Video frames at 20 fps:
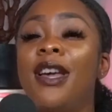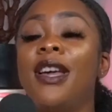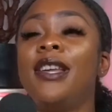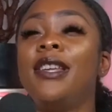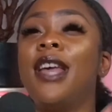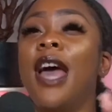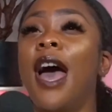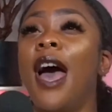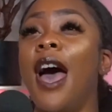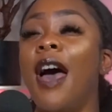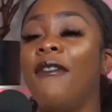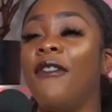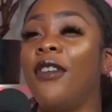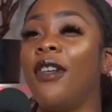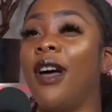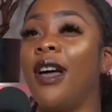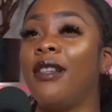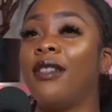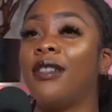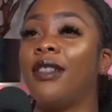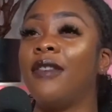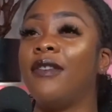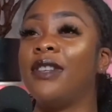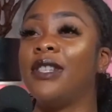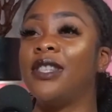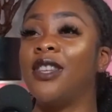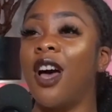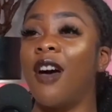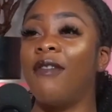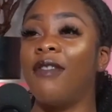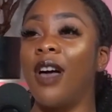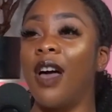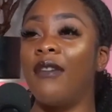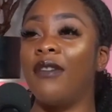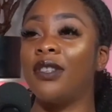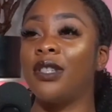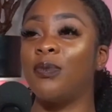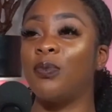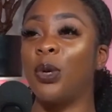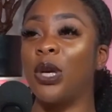Yeah, I feel like living soft life
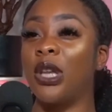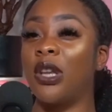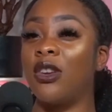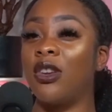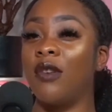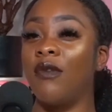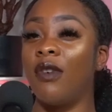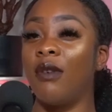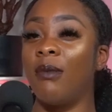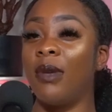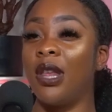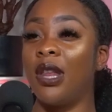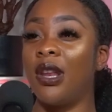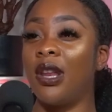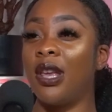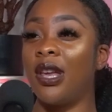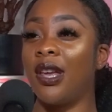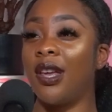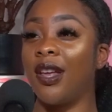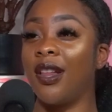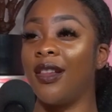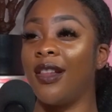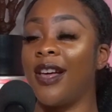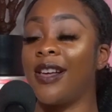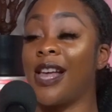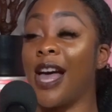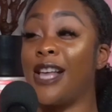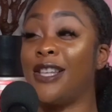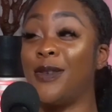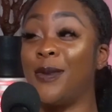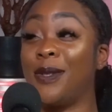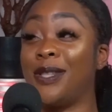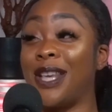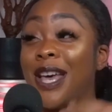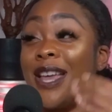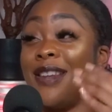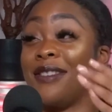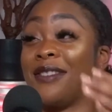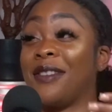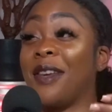is being in your femininity. Like, as you
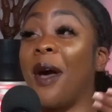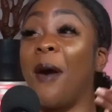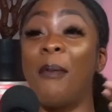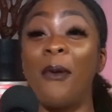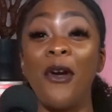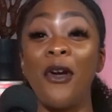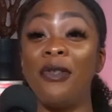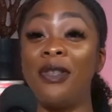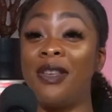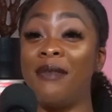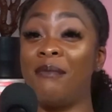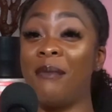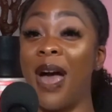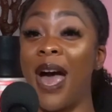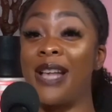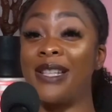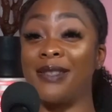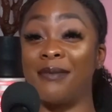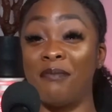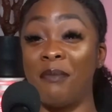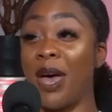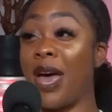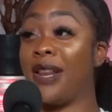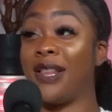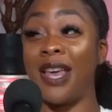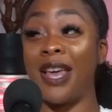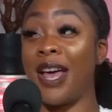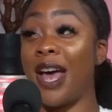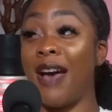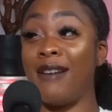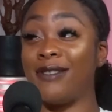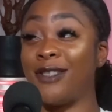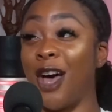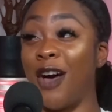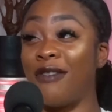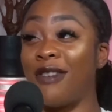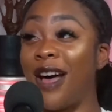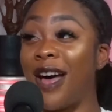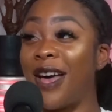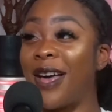said, apparently men can't have
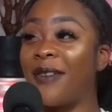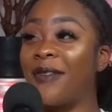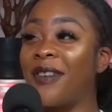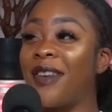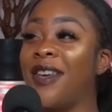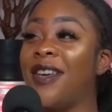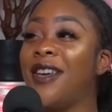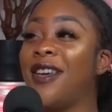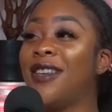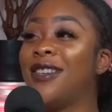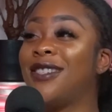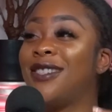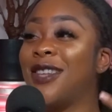soft life. So